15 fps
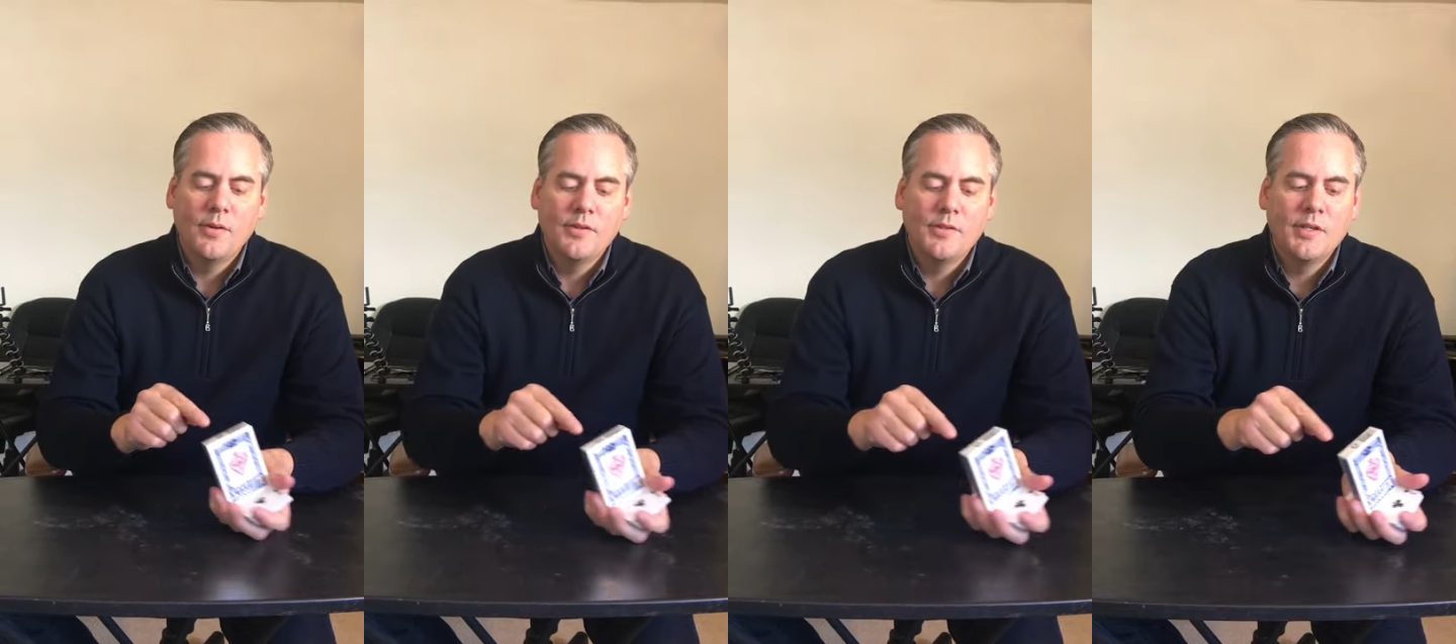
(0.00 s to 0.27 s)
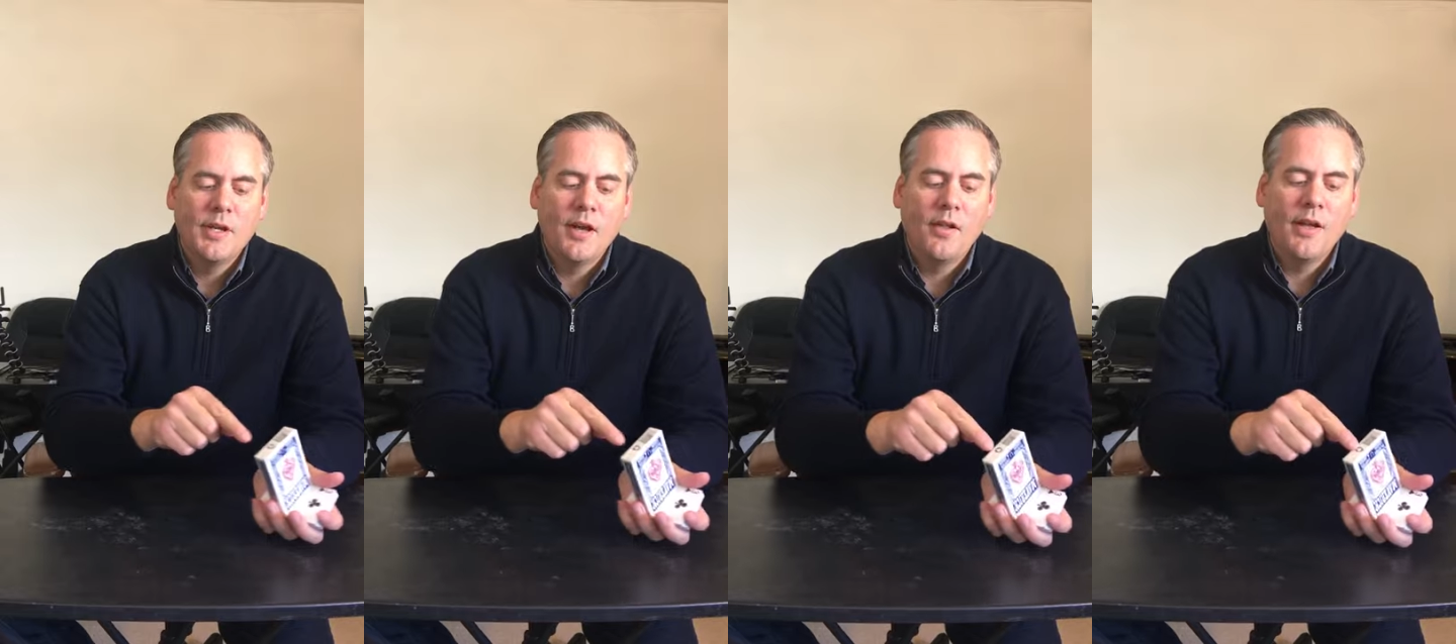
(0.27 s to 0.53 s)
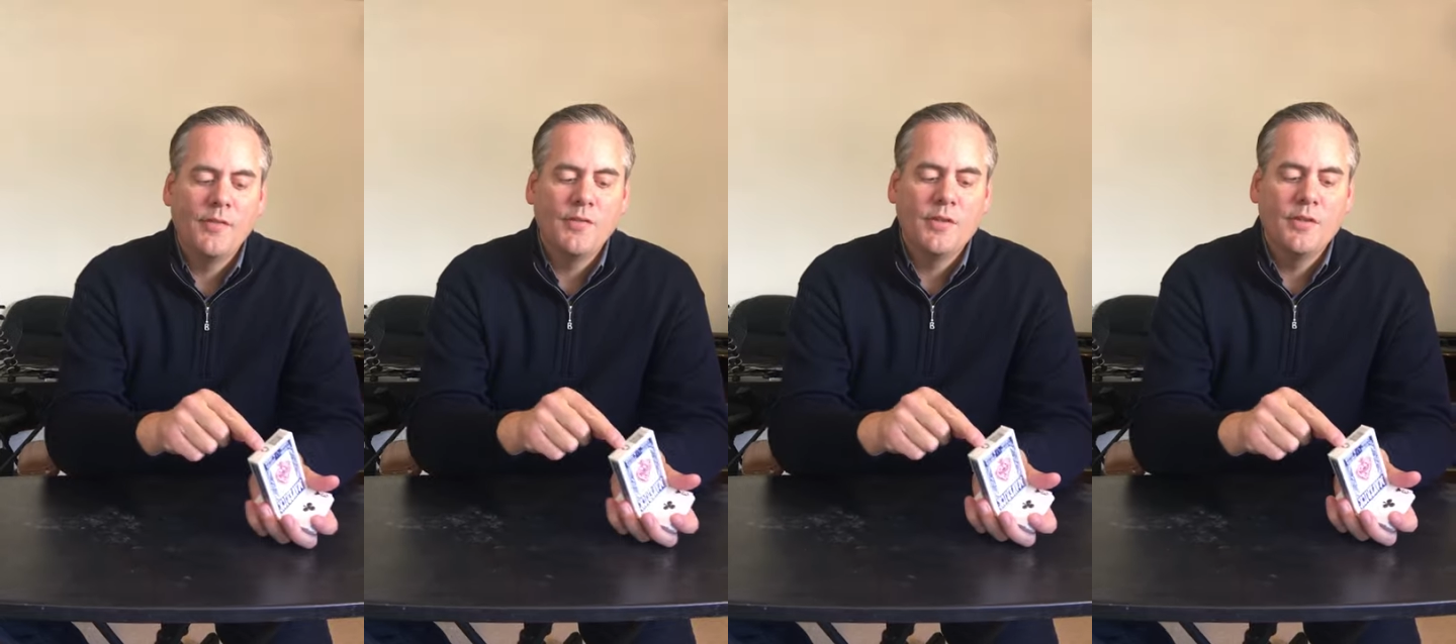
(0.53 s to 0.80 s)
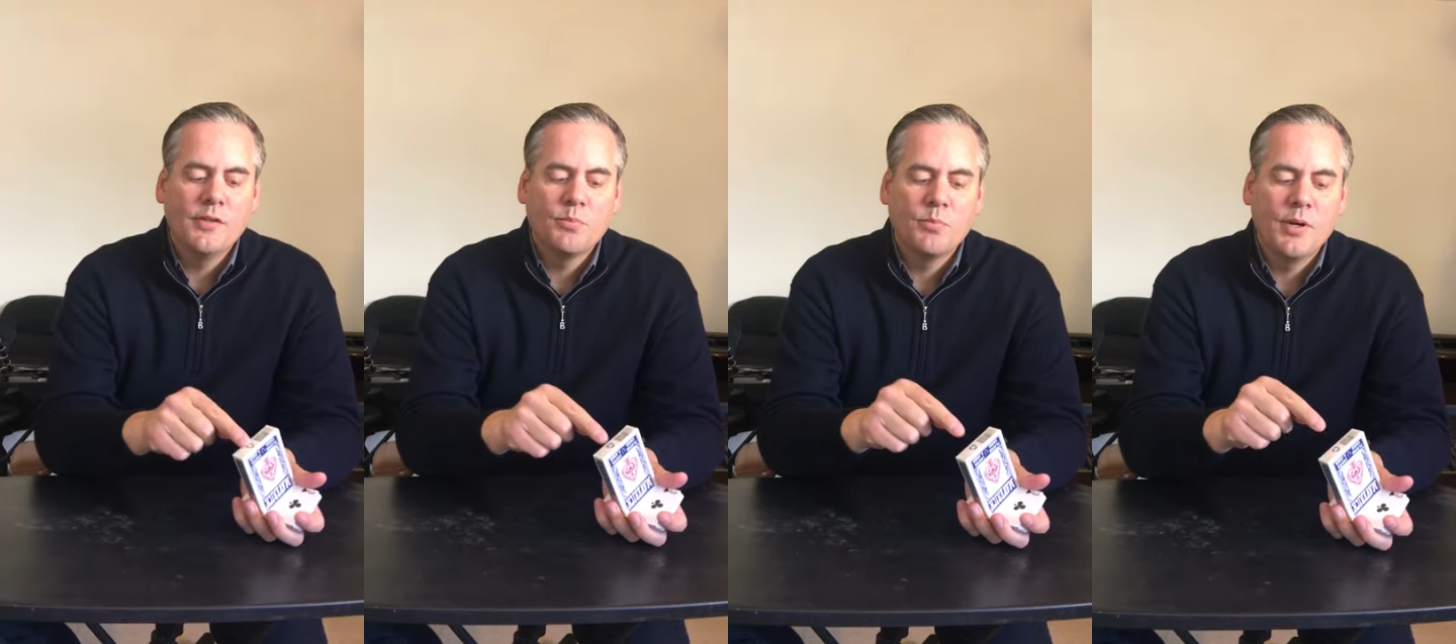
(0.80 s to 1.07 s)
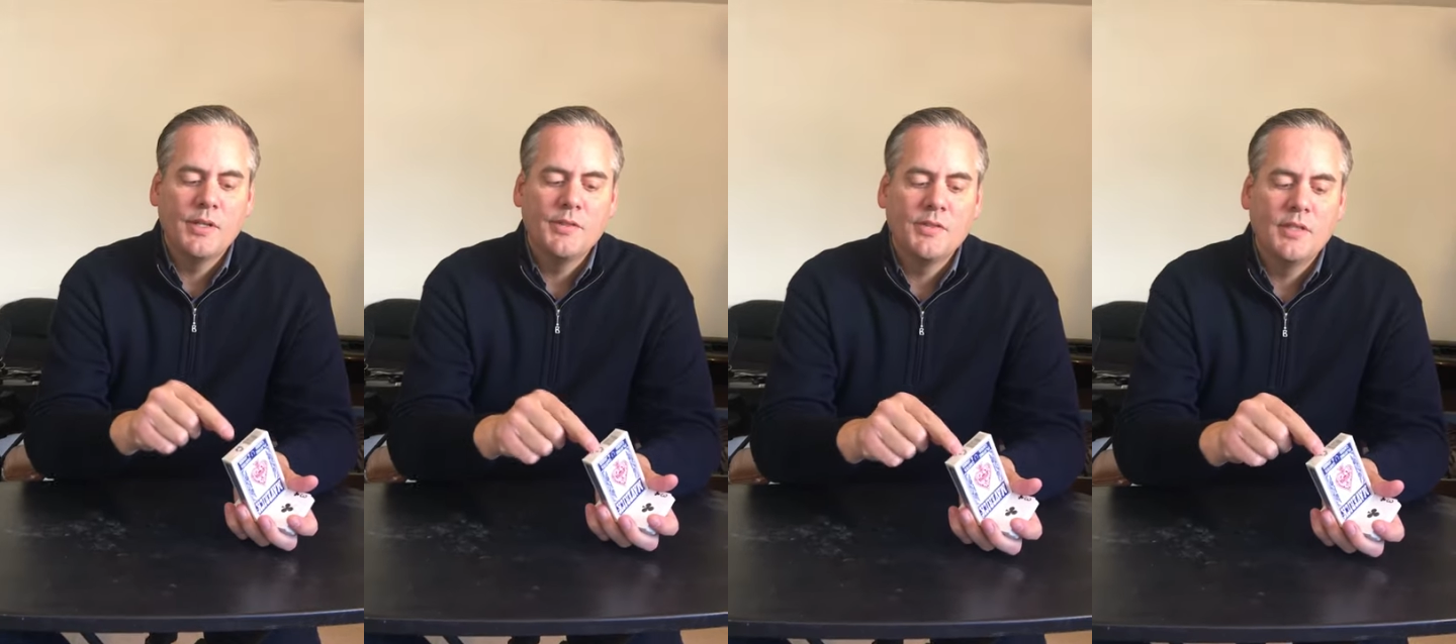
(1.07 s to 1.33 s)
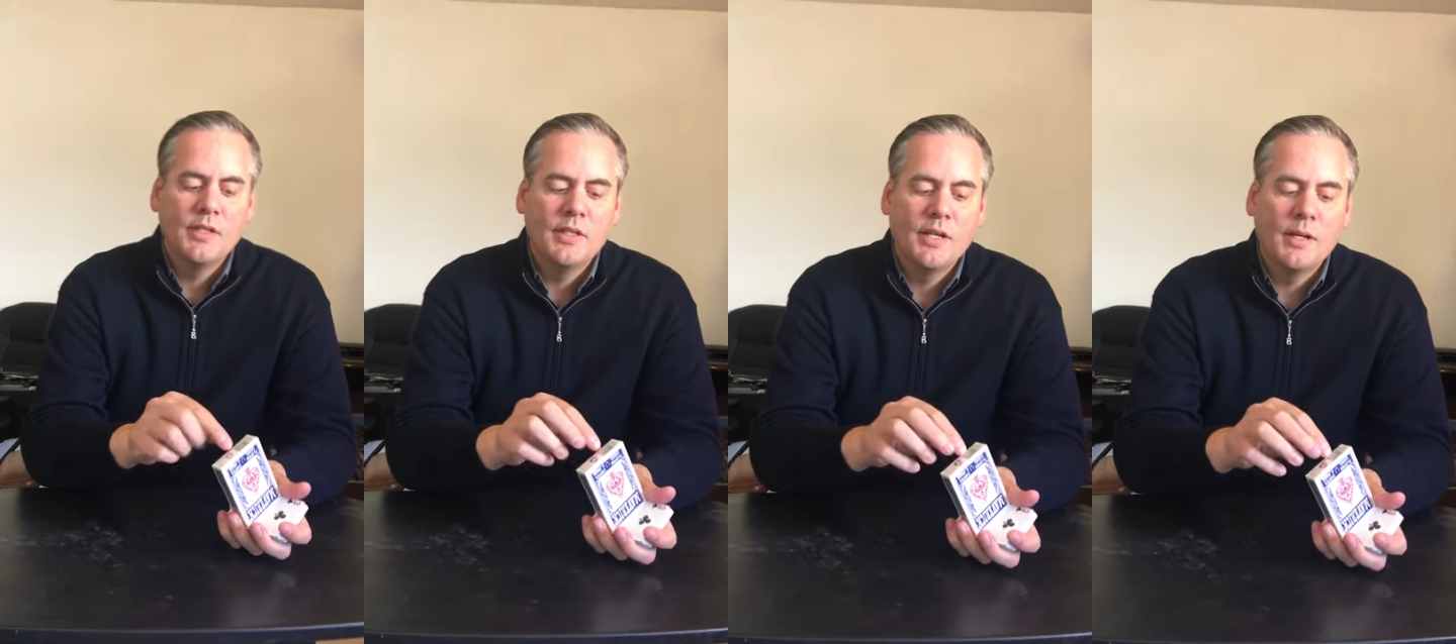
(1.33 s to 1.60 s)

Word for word: see, all I have to do is press the